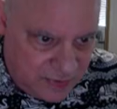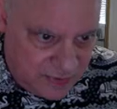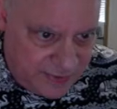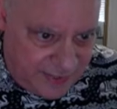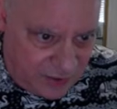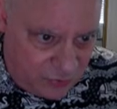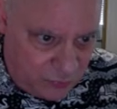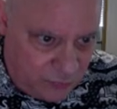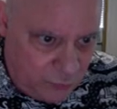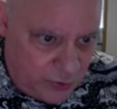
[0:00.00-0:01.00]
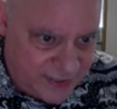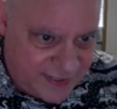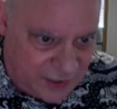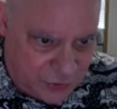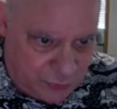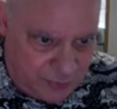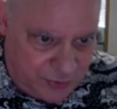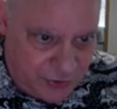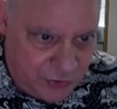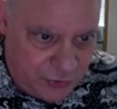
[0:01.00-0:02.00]
Now, when cells
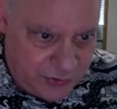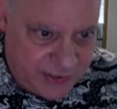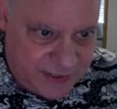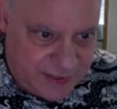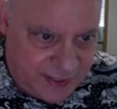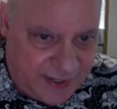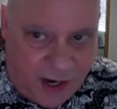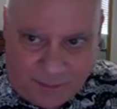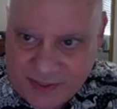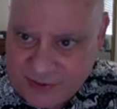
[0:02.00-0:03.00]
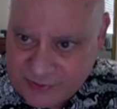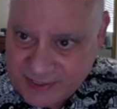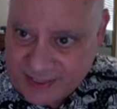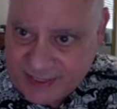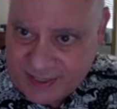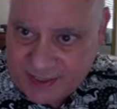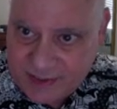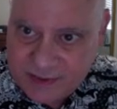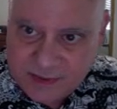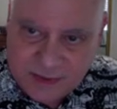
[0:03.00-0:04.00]
reproduce, they copy their DNA.
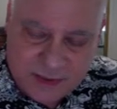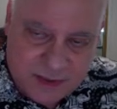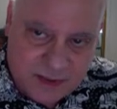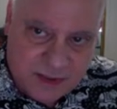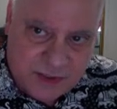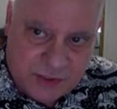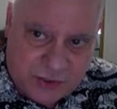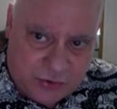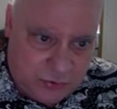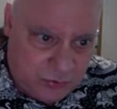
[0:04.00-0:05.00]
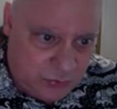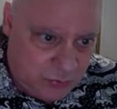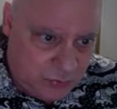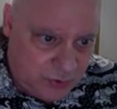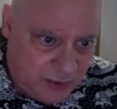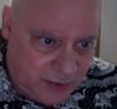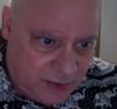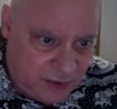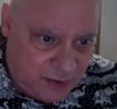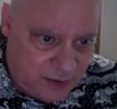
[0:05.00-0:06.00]
So
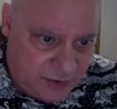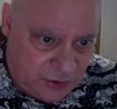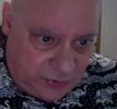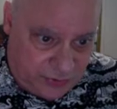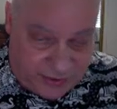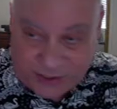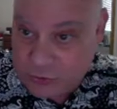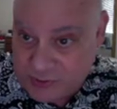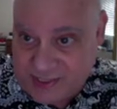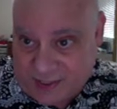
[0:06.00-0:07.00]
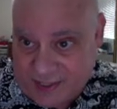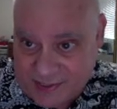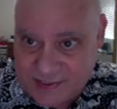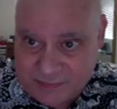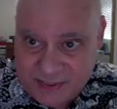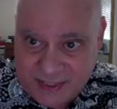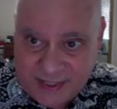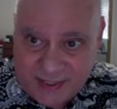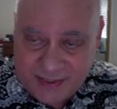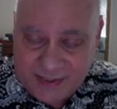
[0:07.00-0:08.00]
that the new cell has some
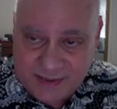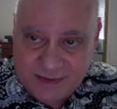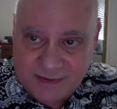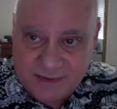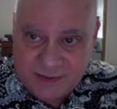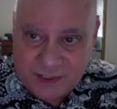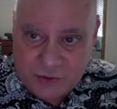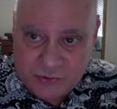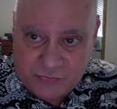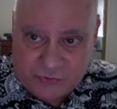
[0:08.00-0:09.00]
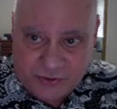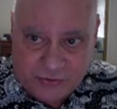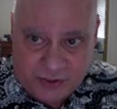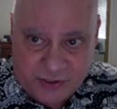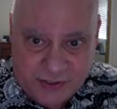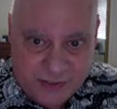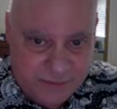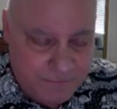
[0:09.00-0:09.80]
DNA that it can use for instructions.